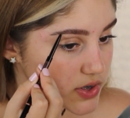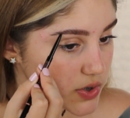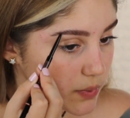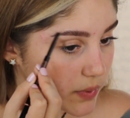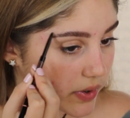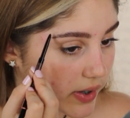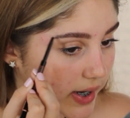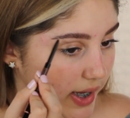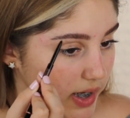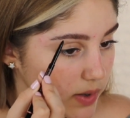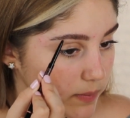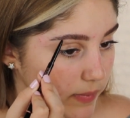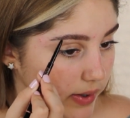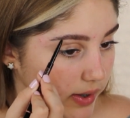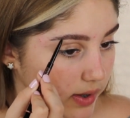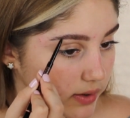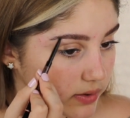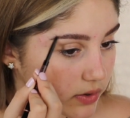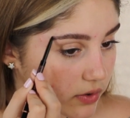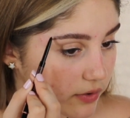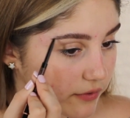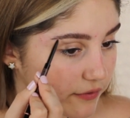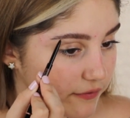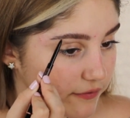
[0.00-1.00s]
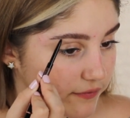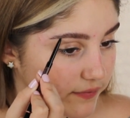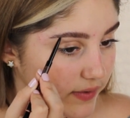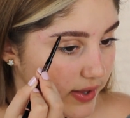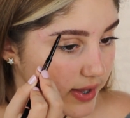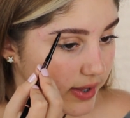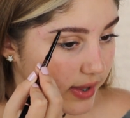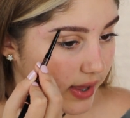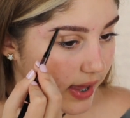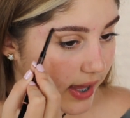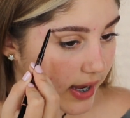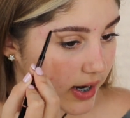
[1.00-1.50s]
So we're kind of making little
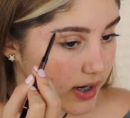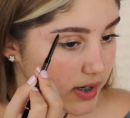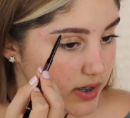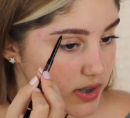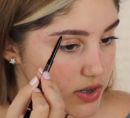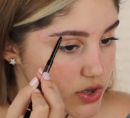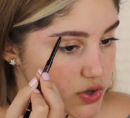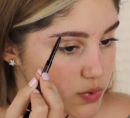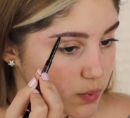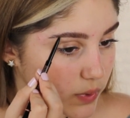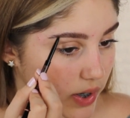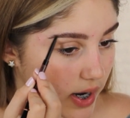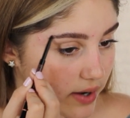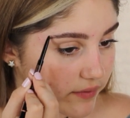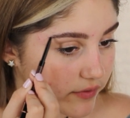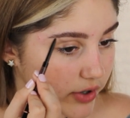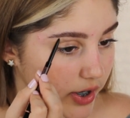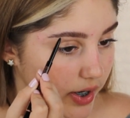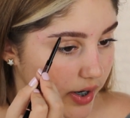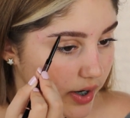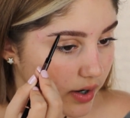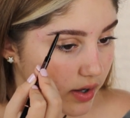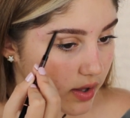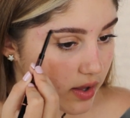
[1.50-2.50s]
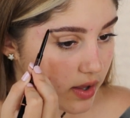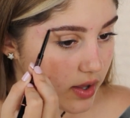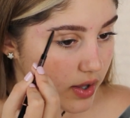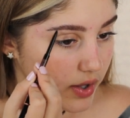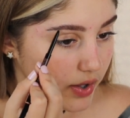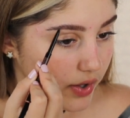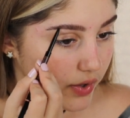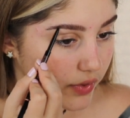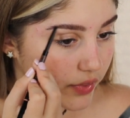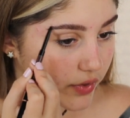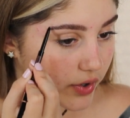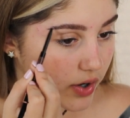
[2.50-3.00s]
fake hairs wherever
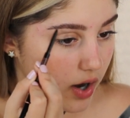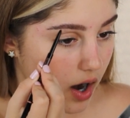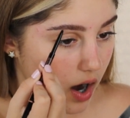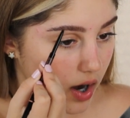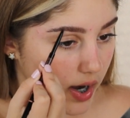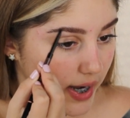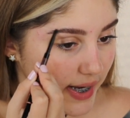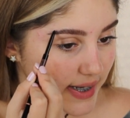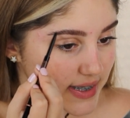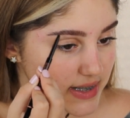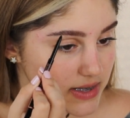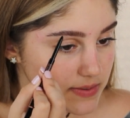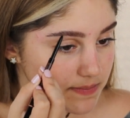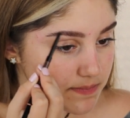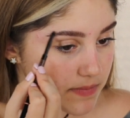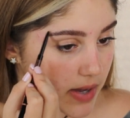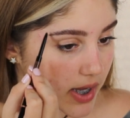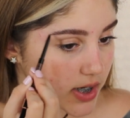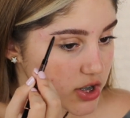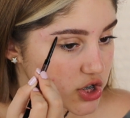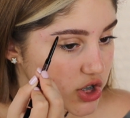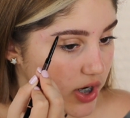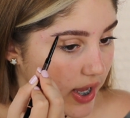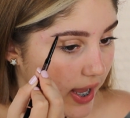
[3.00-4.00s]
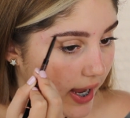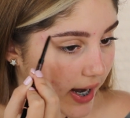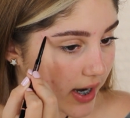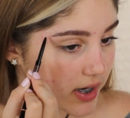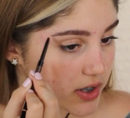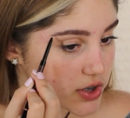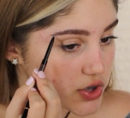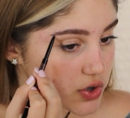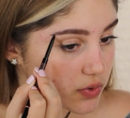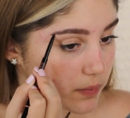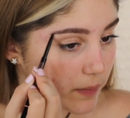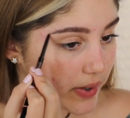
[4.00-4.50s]
there aren't as much
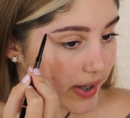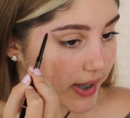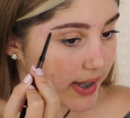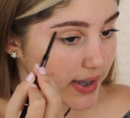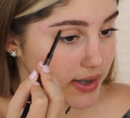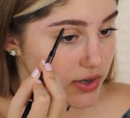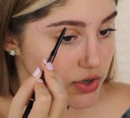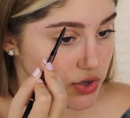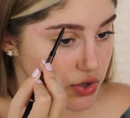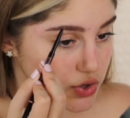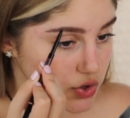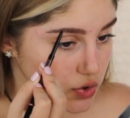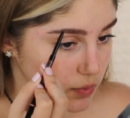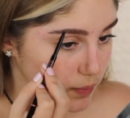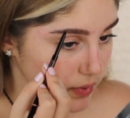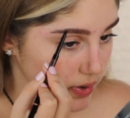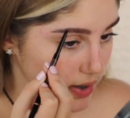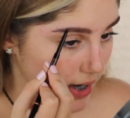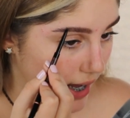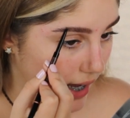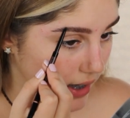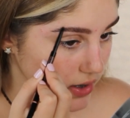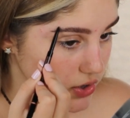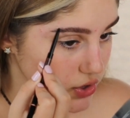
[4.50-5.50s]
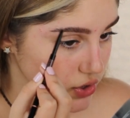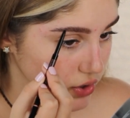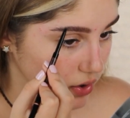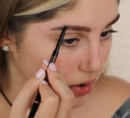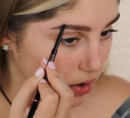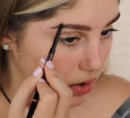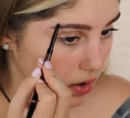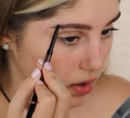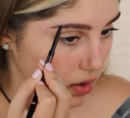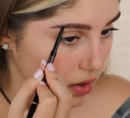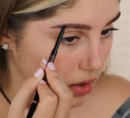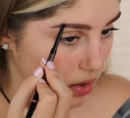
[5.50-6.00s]
hair. So make it super
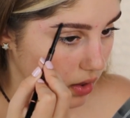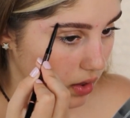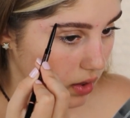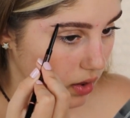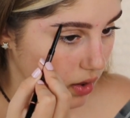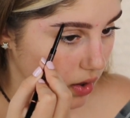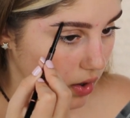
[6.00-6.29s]
natural.